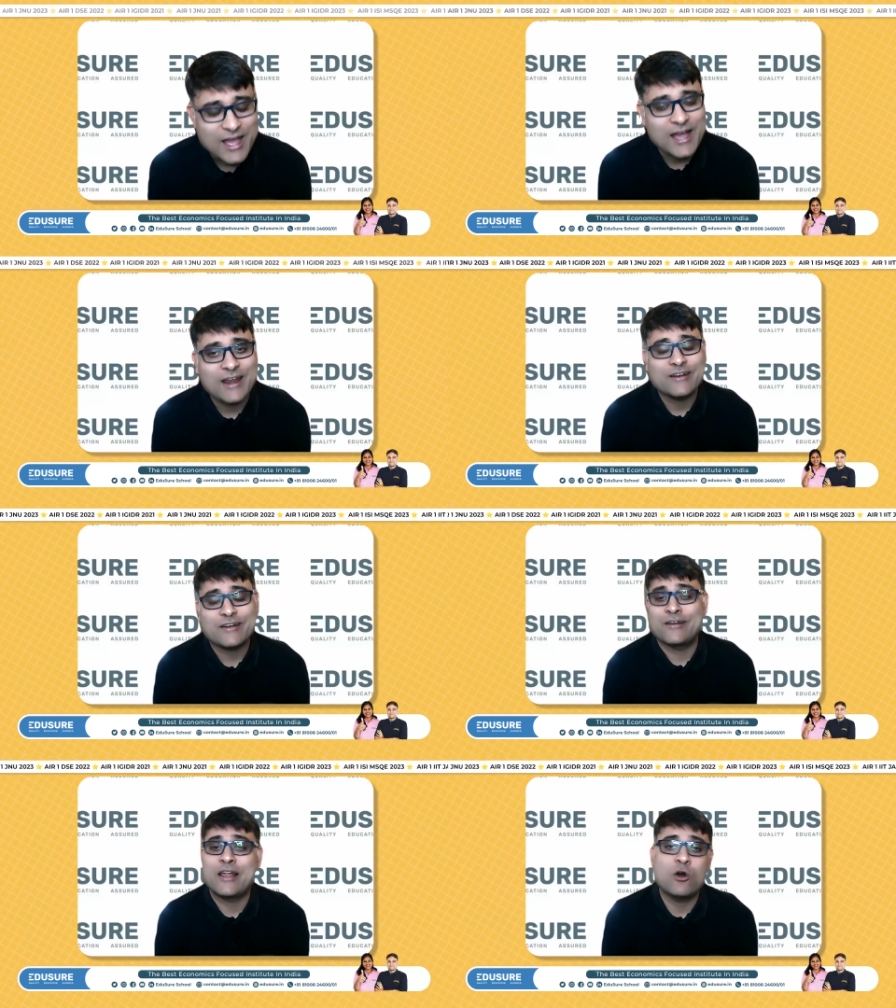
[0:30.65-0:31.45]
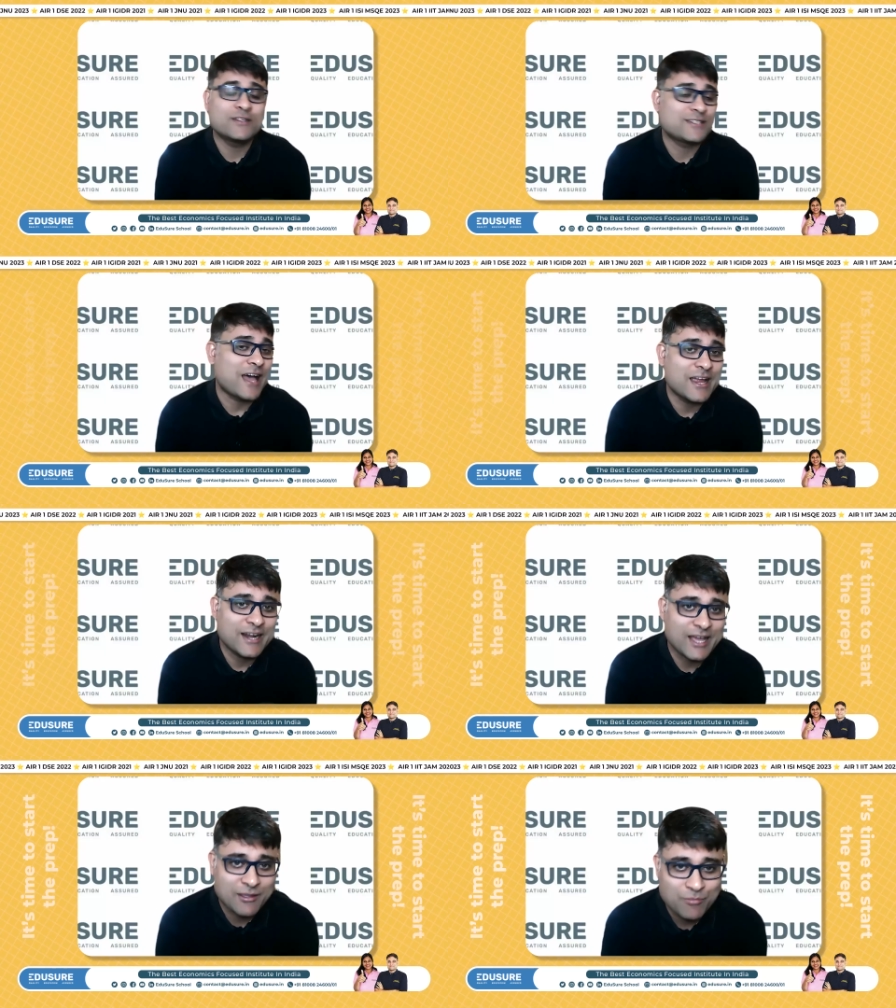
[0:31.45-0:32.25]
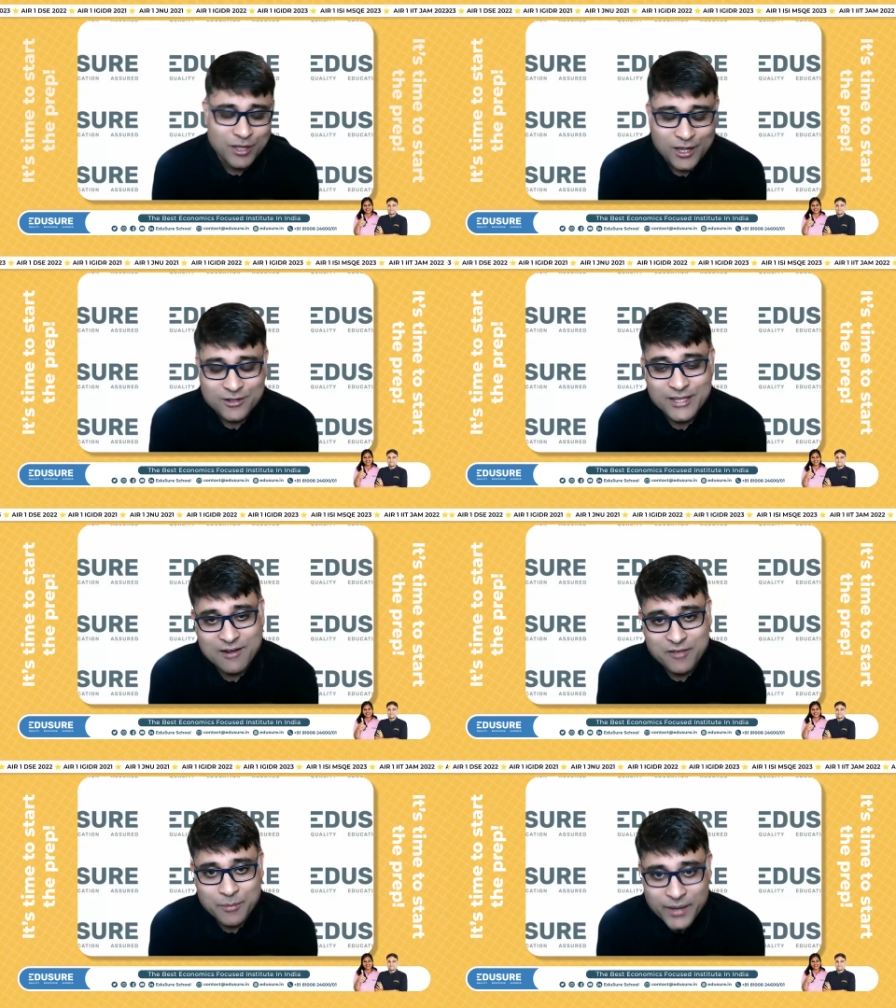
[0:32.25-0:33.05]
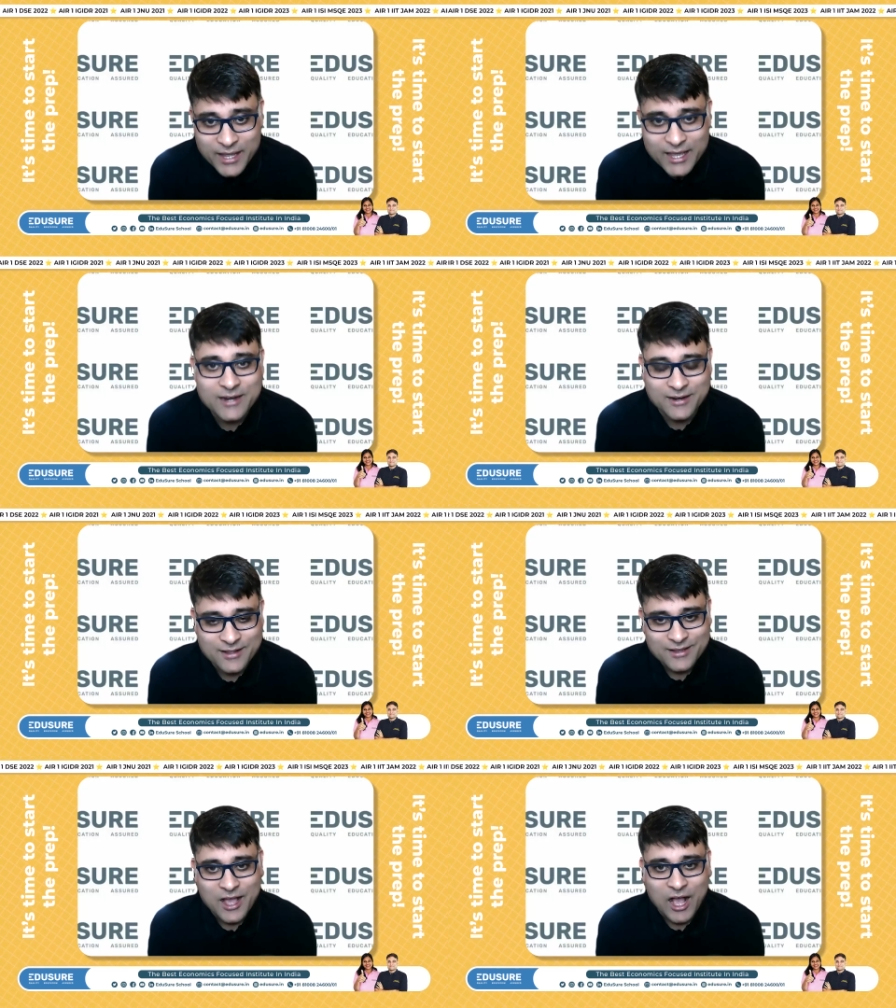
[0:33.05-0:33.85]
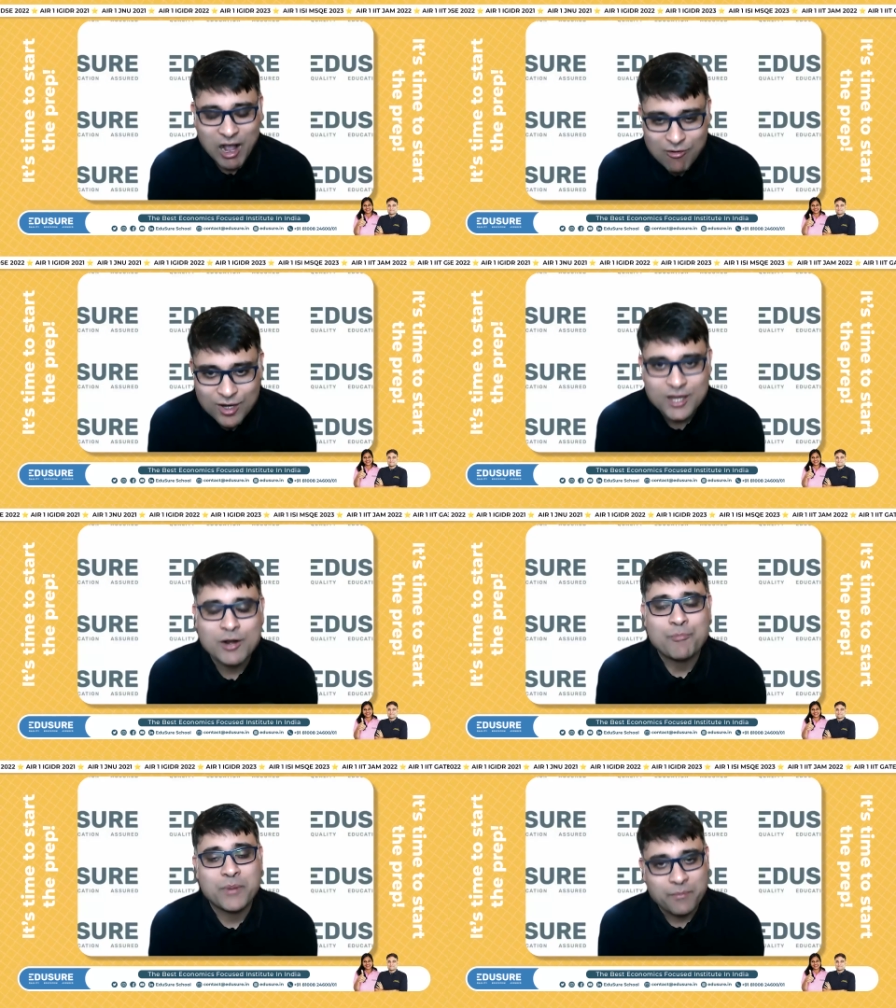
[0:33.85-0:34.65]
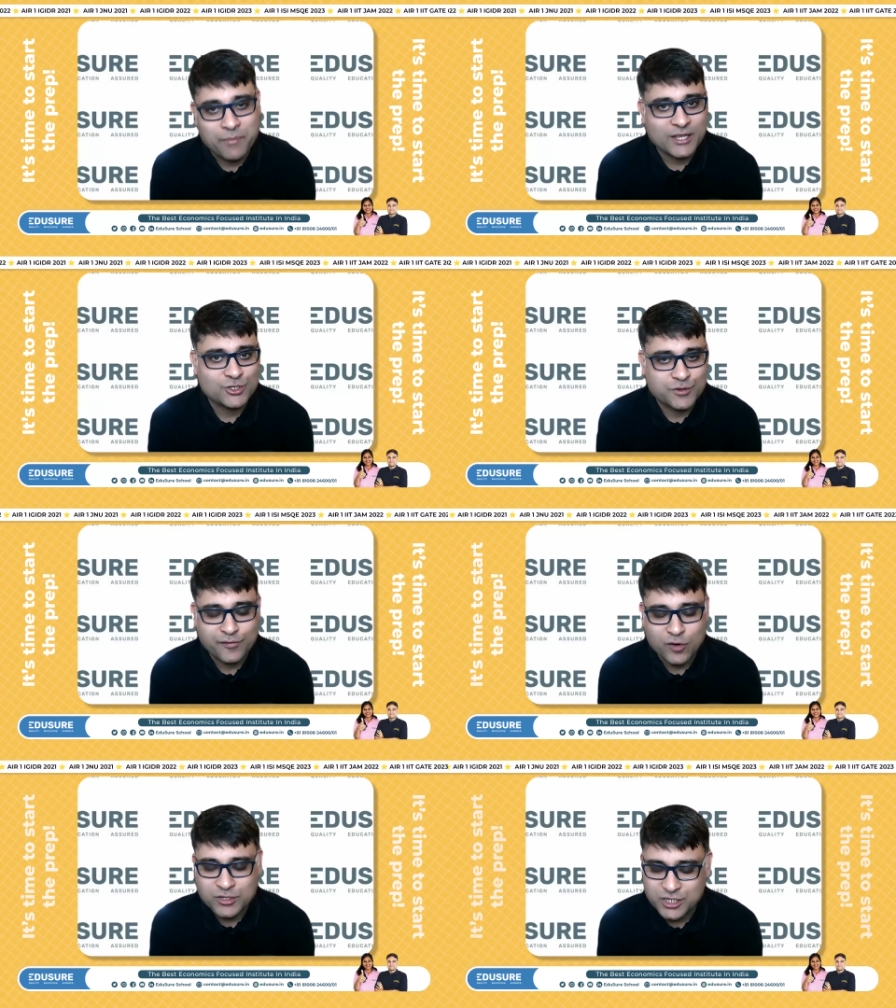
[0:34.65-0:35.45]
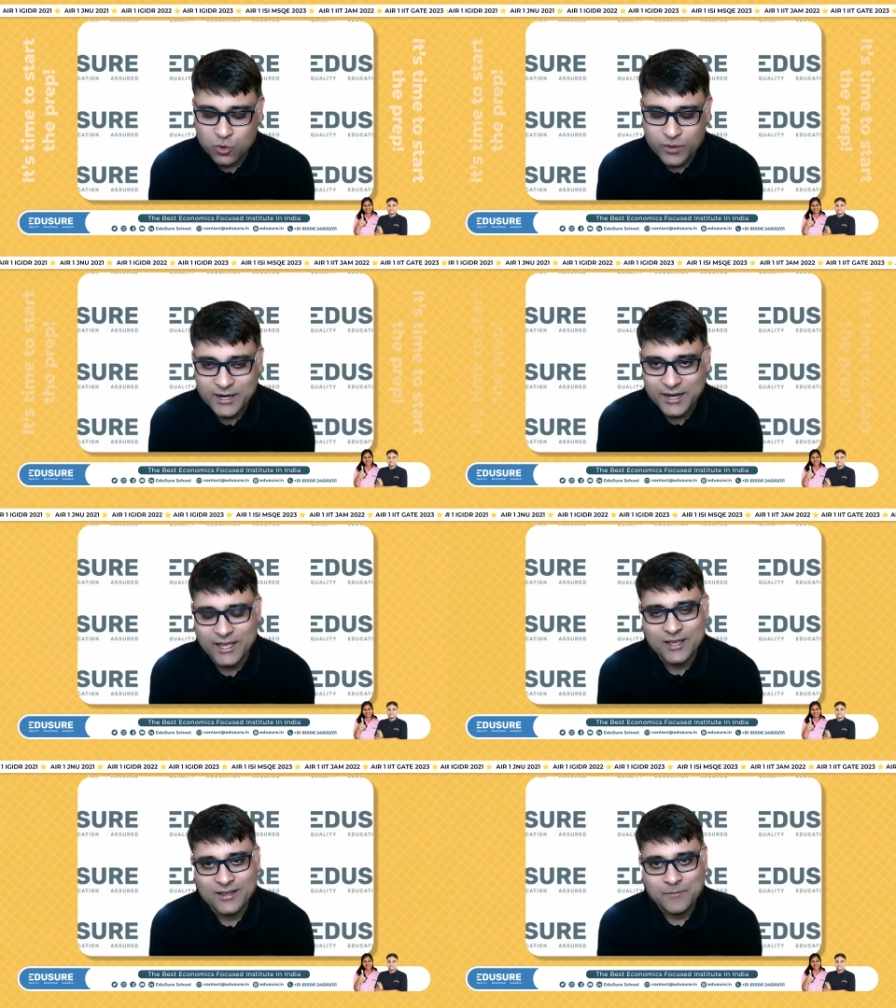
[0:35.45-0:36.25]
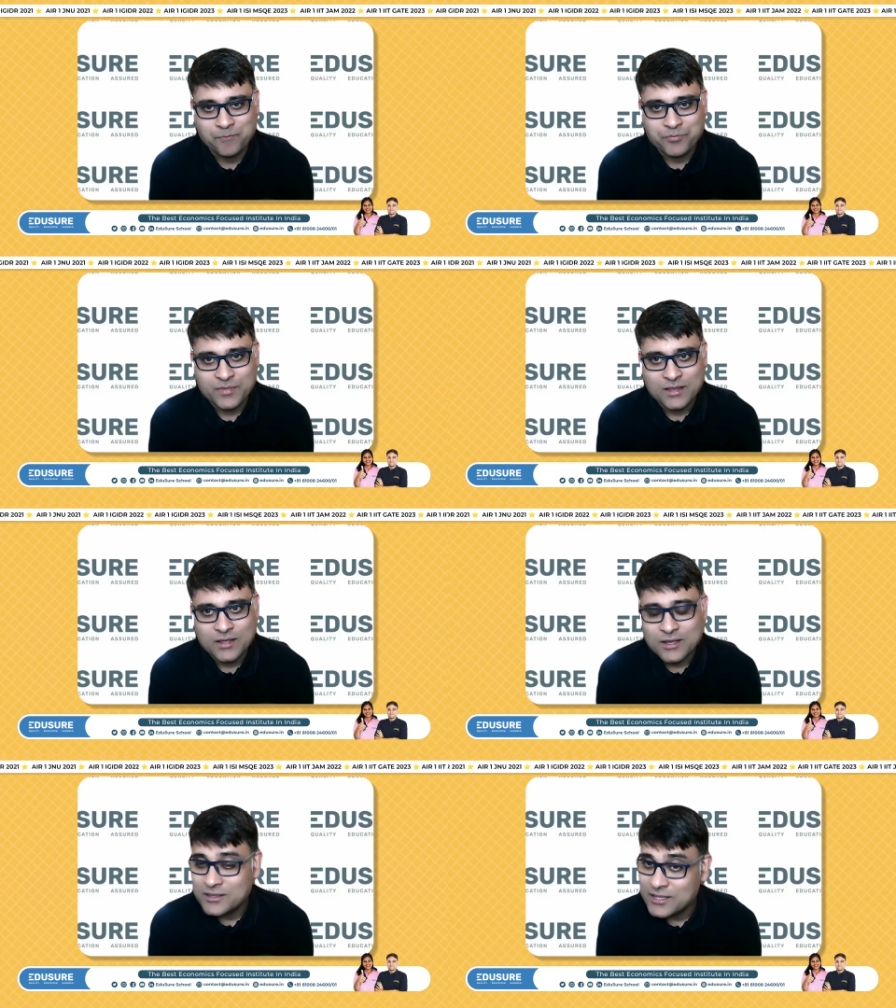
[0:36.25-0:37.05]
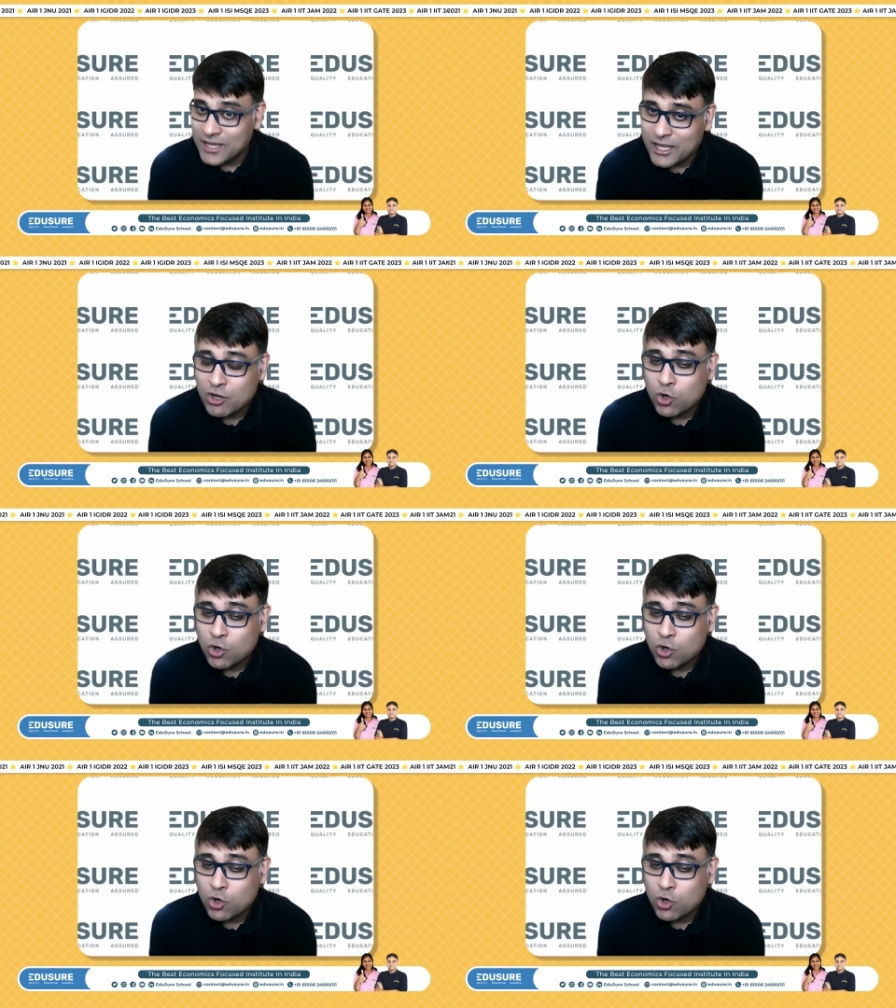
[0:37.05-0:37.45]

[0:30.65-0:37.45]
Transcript: and now it's high time that we begin our preparation for CUET. The